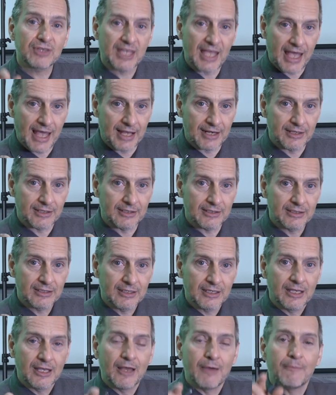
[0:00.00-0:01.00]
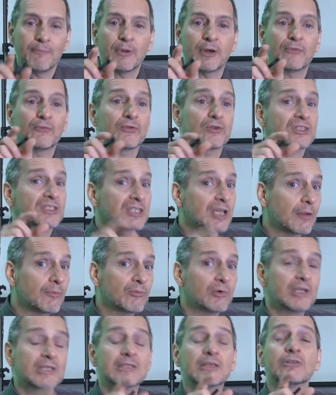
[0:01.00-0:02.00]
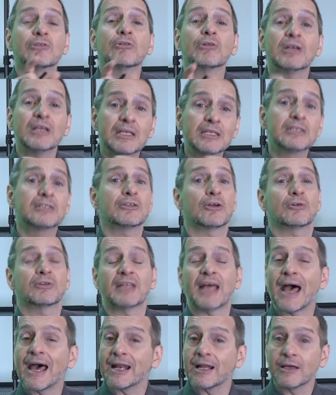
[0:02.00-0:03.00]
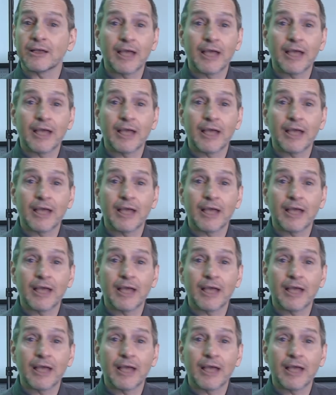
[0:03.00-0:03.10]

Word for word: data, but for some reason there is no data.